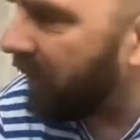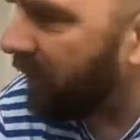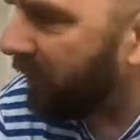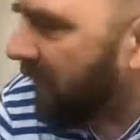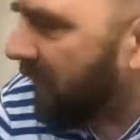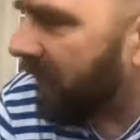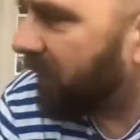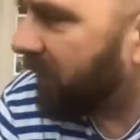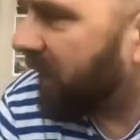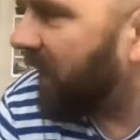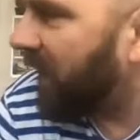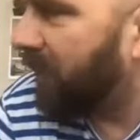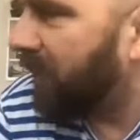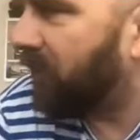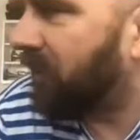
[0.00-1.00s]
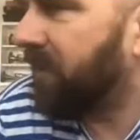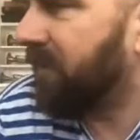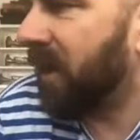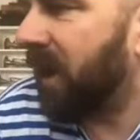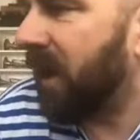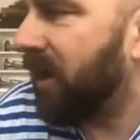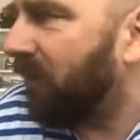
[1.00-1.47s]
care about the style
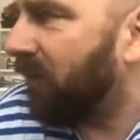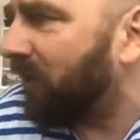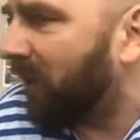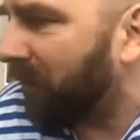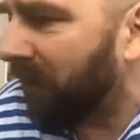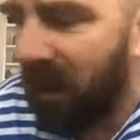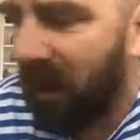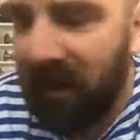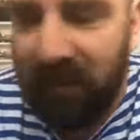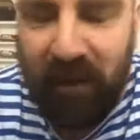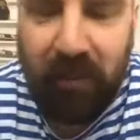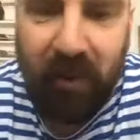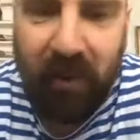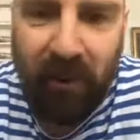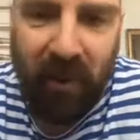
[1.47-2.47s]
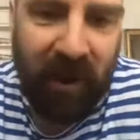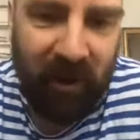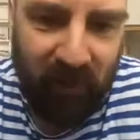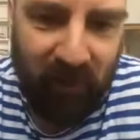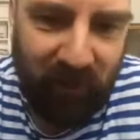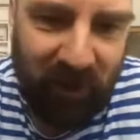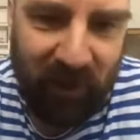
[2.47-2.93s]
or what other people think or
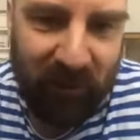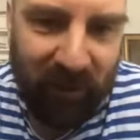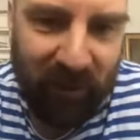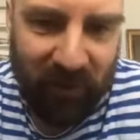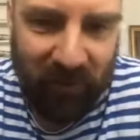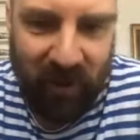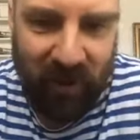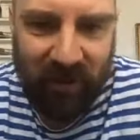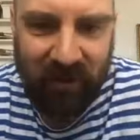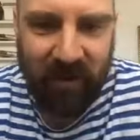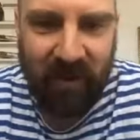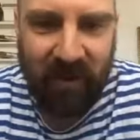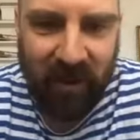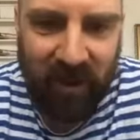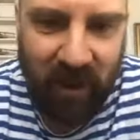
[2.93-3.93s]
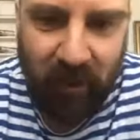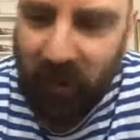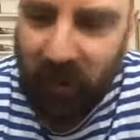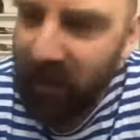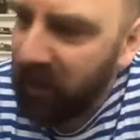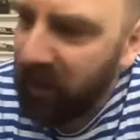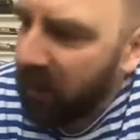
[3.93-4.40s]
whatever. You know, I
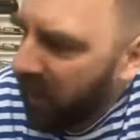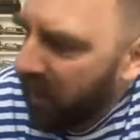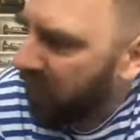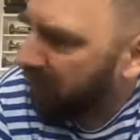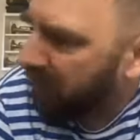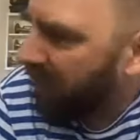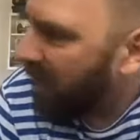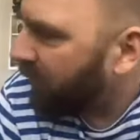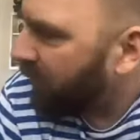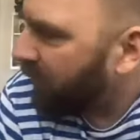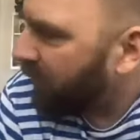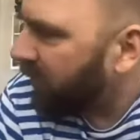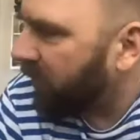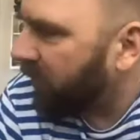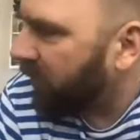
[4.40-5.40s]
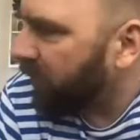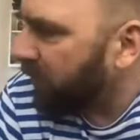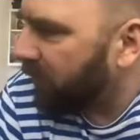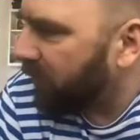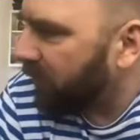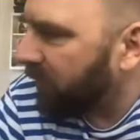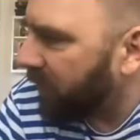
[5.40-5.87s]
really like I produce what is
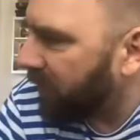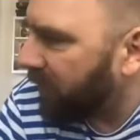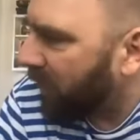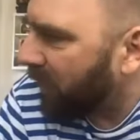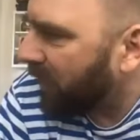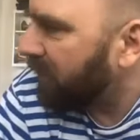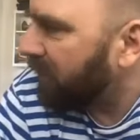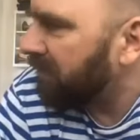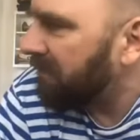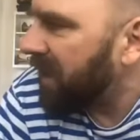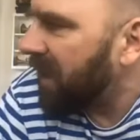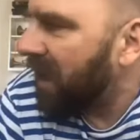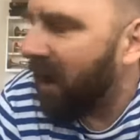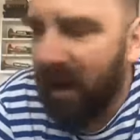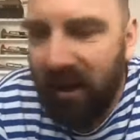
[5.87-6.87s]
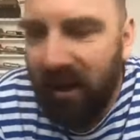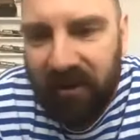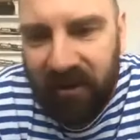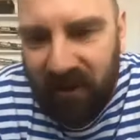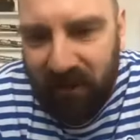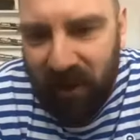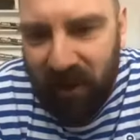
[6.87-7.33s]
in my heart and in
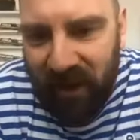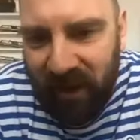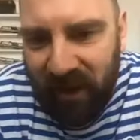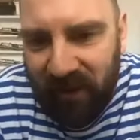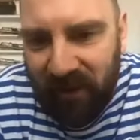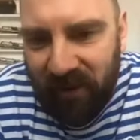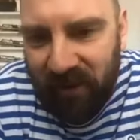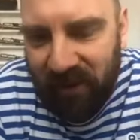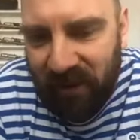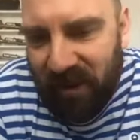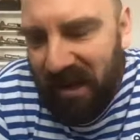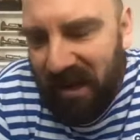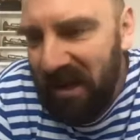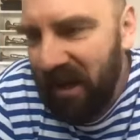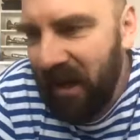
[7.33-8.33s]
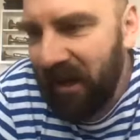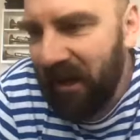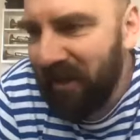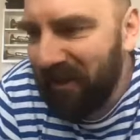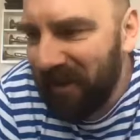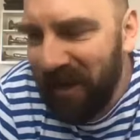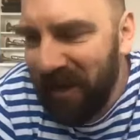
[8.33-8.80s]
my head, and
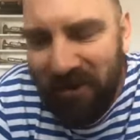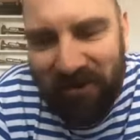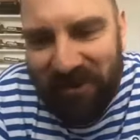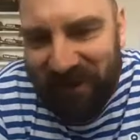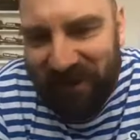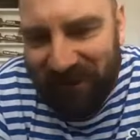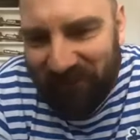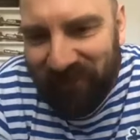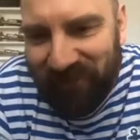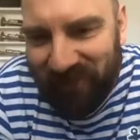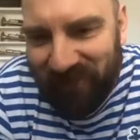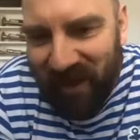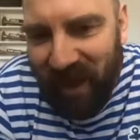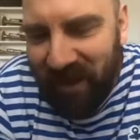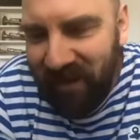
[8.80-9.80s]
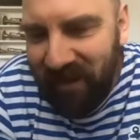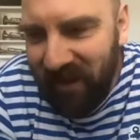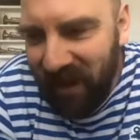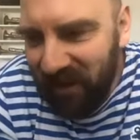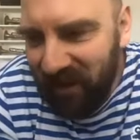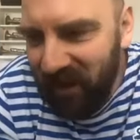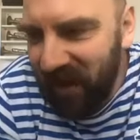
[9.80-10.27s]
it's interesting, and
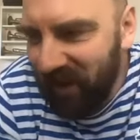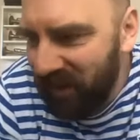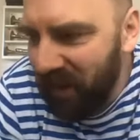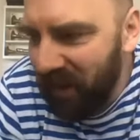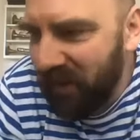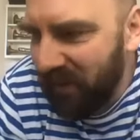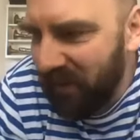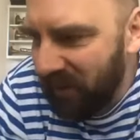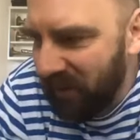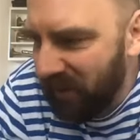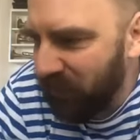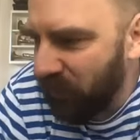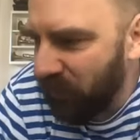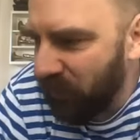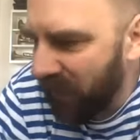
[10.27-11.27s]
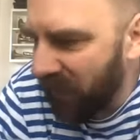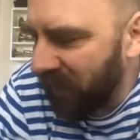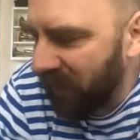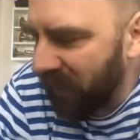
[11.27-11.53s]
it's really